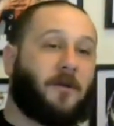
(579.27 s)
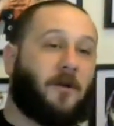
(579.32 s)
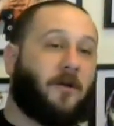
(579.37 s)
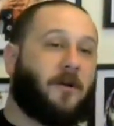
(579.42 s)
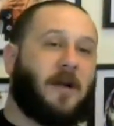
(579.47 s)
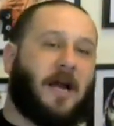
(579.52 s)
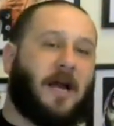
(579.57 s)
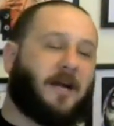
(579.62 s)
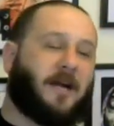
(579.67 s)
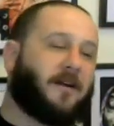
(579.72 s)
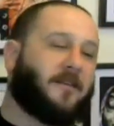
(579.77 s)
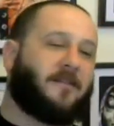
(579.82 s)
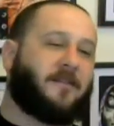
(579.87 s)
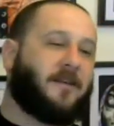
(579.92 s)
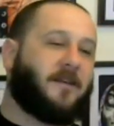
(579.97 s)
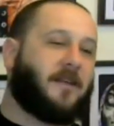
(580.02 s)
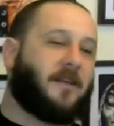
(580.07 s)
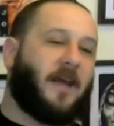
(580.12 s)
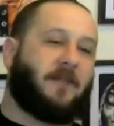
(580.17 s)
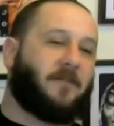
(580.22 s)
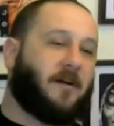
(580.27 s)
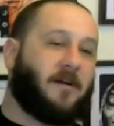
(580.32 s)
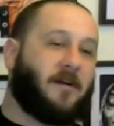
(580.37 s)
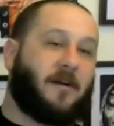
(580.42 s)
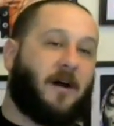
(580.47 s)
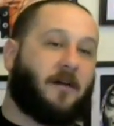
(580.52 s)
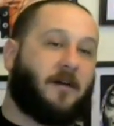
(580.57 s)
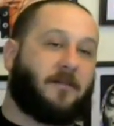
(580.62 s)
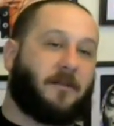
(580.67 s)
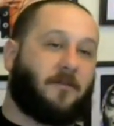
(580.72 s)
You're not going to see that
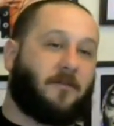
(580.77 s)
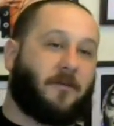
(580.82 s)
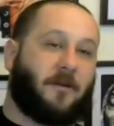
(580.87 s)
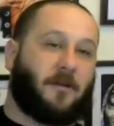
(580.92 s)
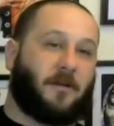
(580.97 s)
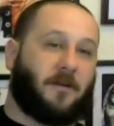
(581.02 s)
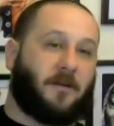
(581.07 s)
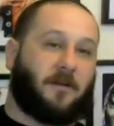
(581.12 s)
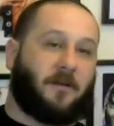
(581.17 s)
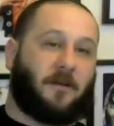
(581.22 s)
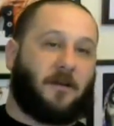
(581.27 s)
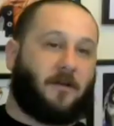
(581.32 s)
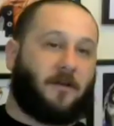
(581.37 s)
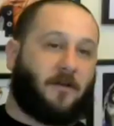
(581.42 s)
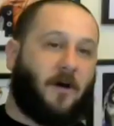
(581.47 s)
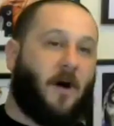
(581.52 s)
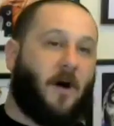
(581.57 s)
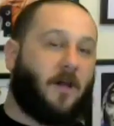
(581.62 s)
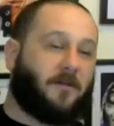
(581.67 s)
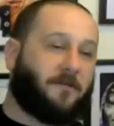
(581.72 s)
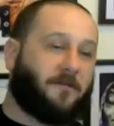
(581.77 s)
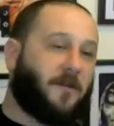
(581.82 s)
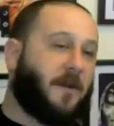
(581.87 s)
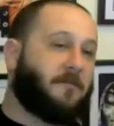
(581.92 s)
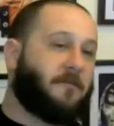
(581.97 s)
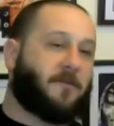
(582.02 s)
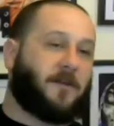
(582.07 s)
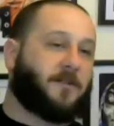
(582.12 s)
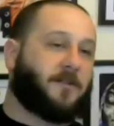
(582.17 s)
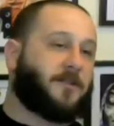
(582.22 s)
very often, where the Hall of
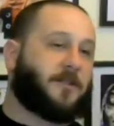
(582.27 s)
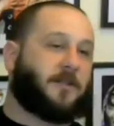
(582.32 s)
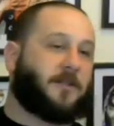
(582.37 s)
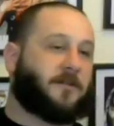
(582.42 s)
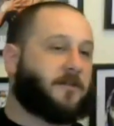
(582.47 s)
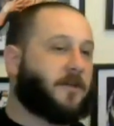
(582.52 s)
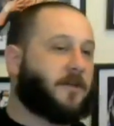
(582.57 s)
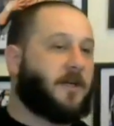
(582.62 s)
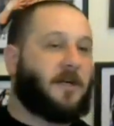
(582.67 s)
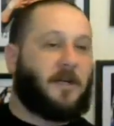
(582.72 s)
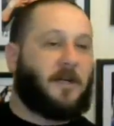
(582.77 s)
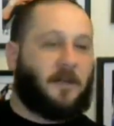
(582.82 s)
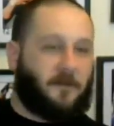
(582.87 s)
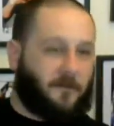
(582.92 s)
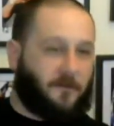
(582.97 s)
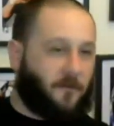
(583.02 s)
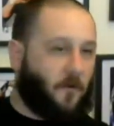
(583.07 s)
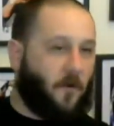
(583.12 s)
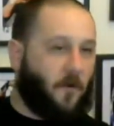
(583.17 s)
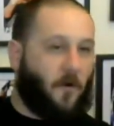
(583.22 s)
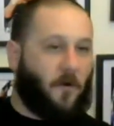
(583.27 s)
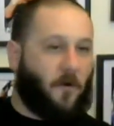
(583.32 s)
Fame version of the 4